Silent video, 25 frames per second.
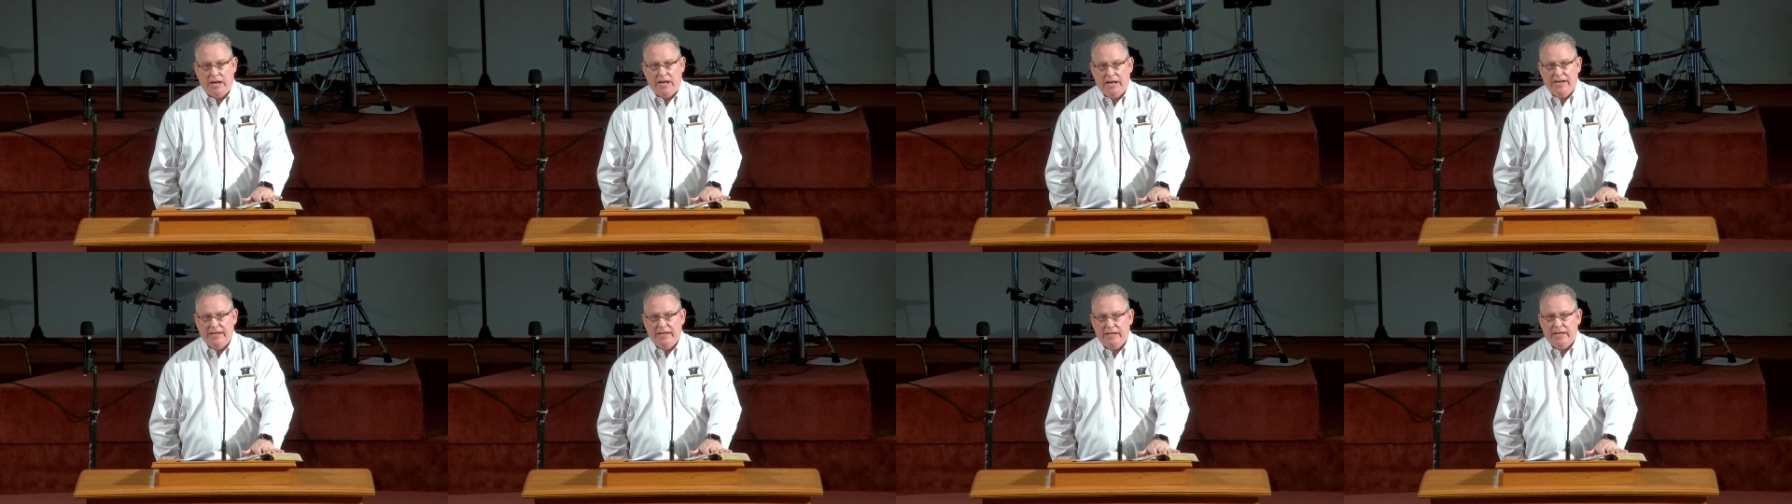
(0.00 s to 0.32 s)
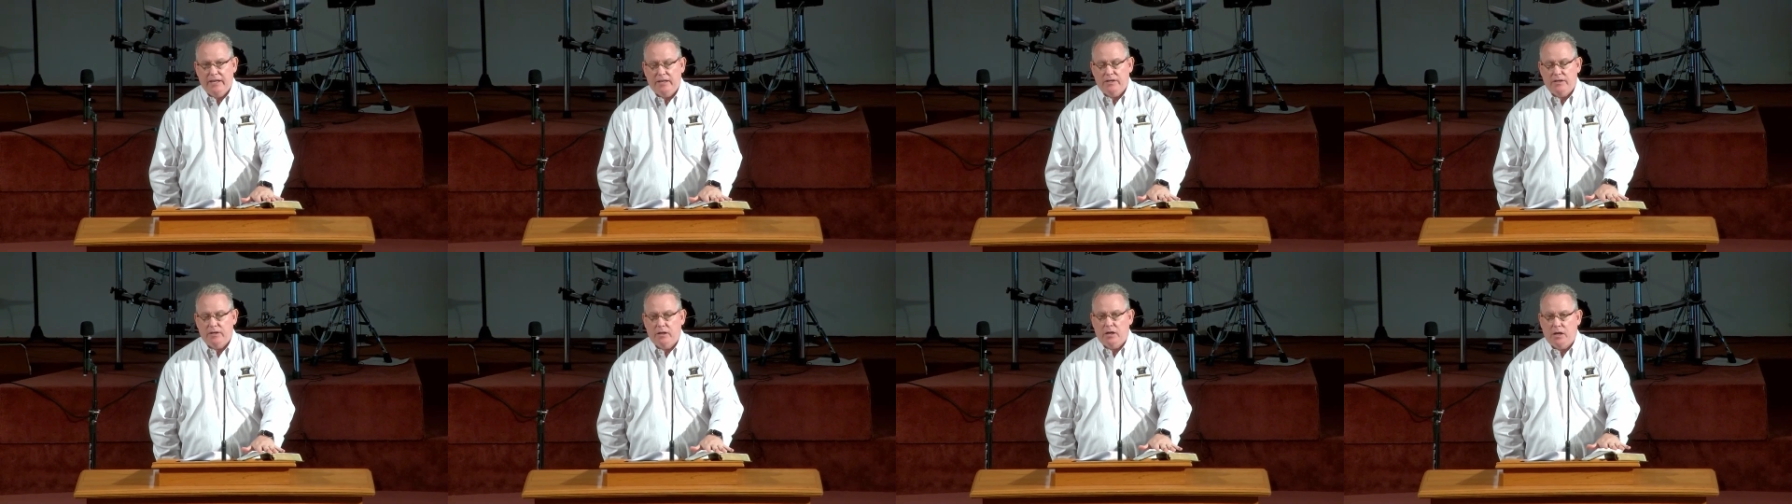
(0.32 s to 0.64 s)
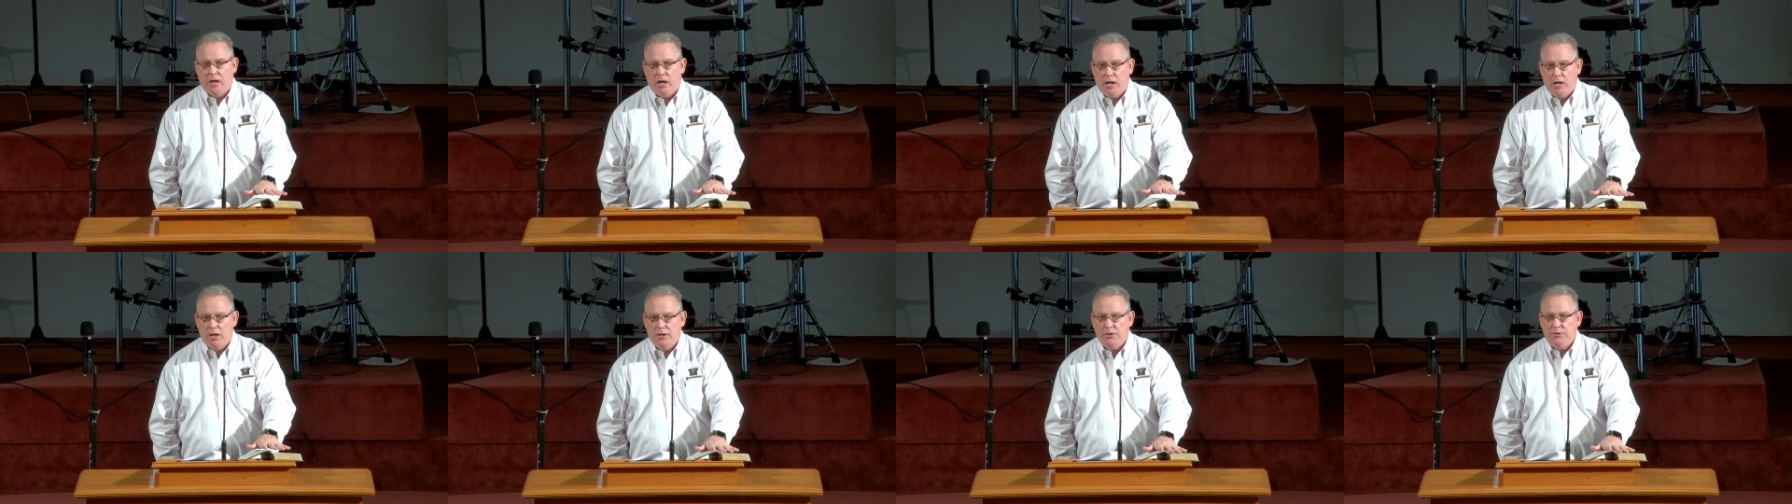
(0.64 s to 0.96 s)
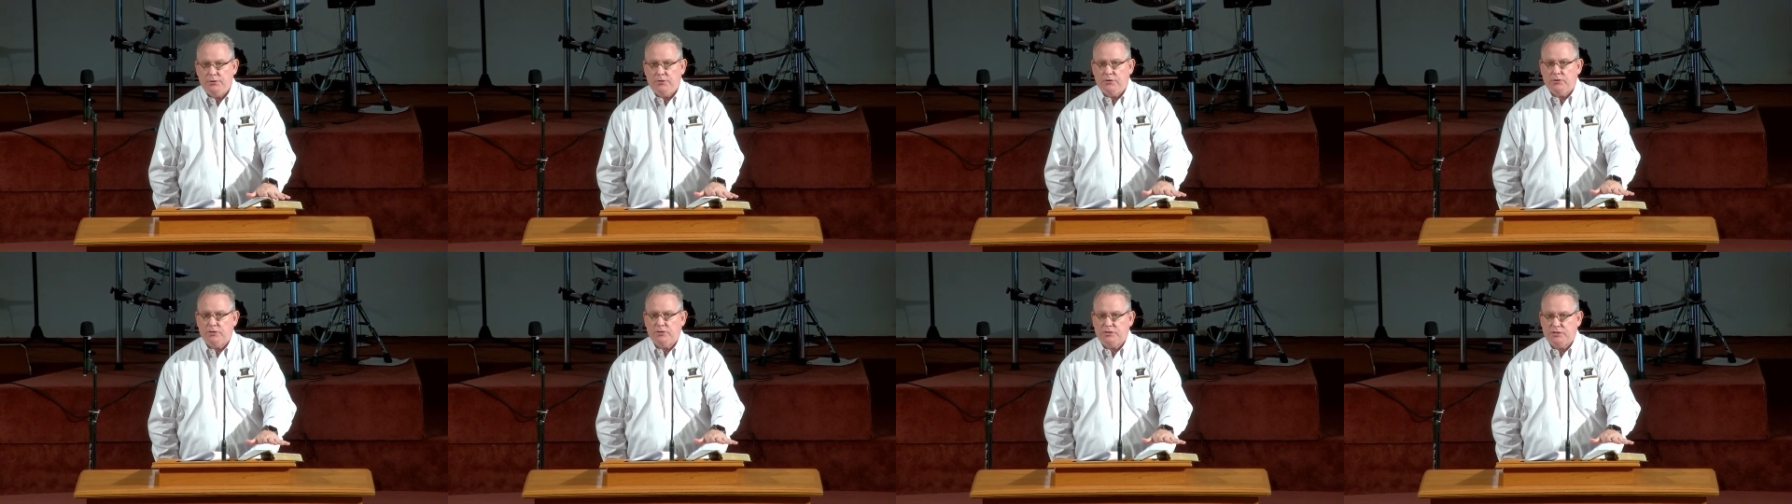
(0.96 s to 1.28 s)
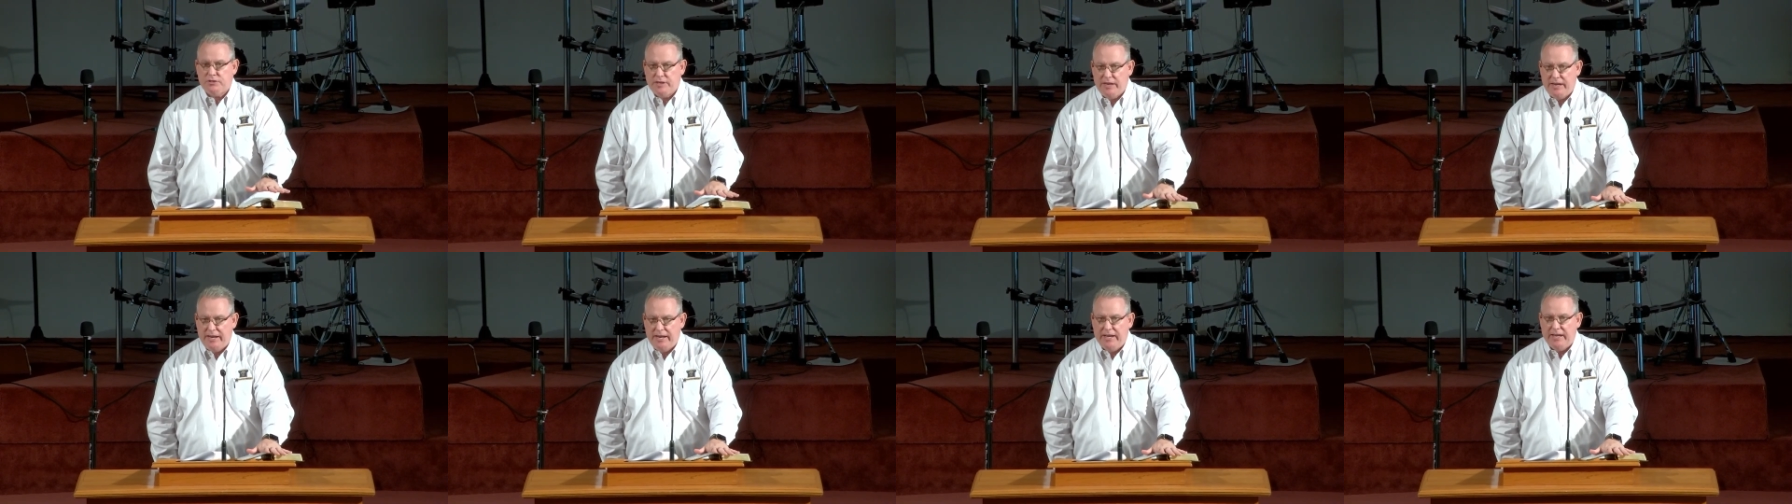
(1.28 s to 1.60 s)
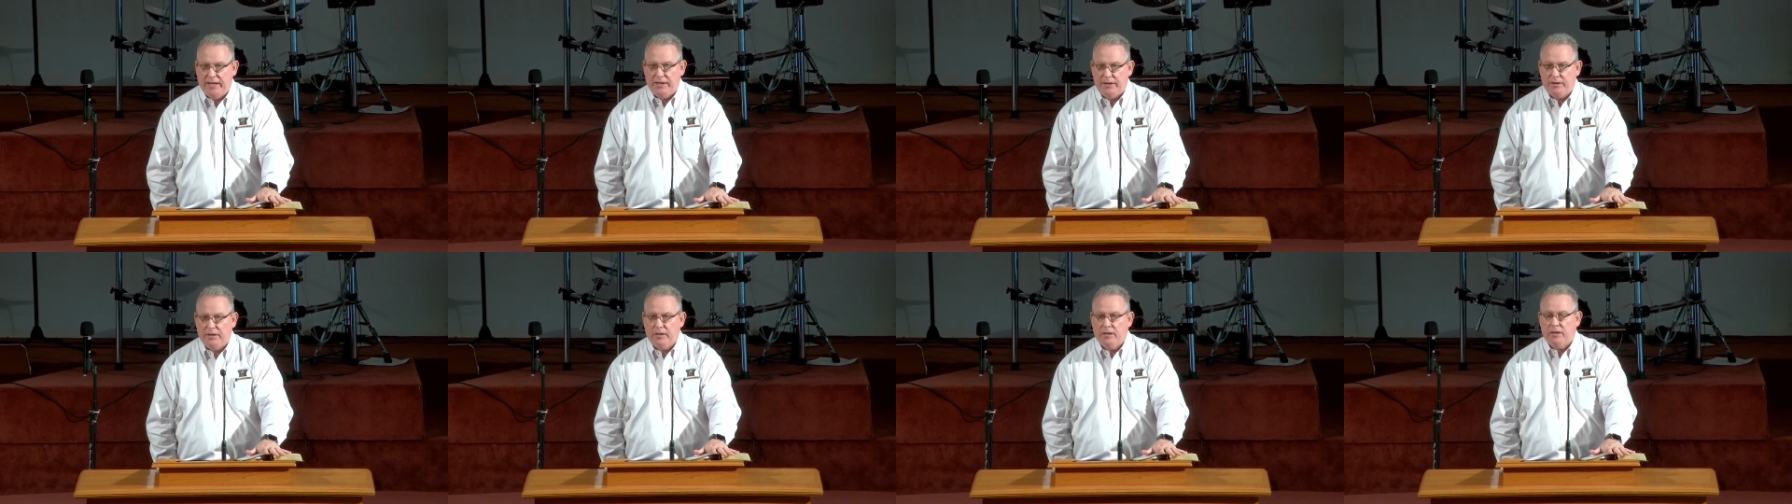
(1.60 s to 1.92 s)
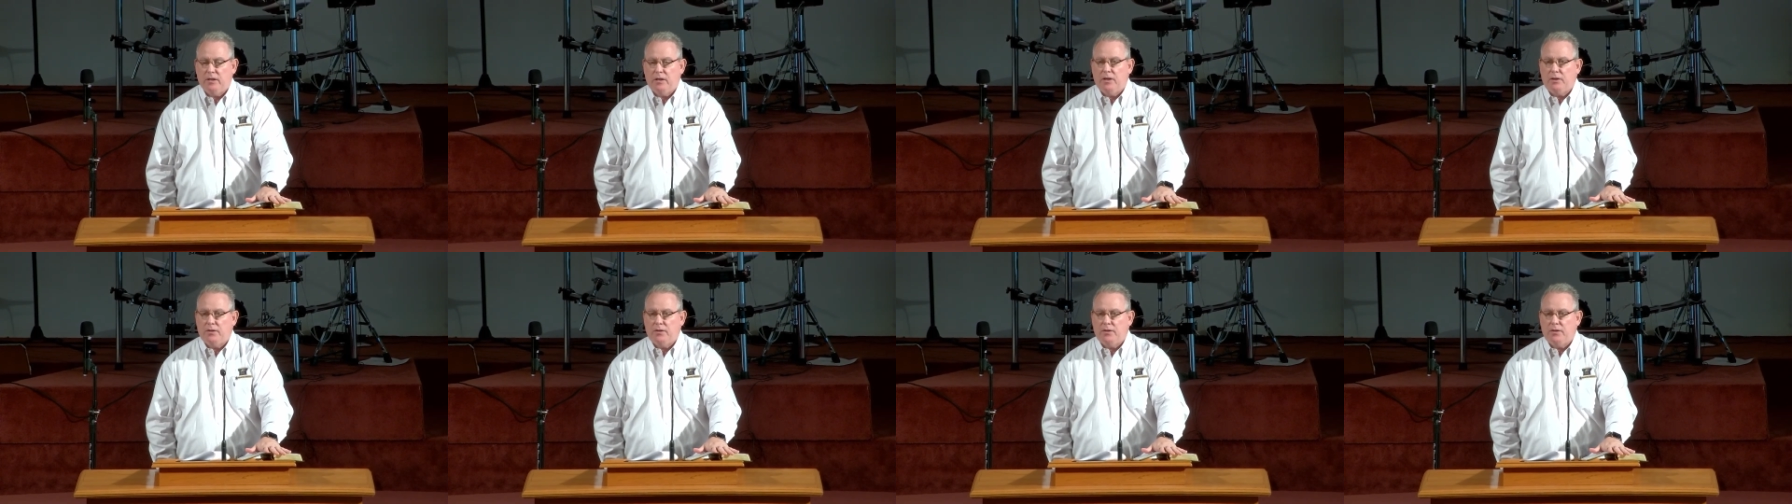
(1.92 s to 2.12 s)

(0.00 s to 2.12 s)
I can understand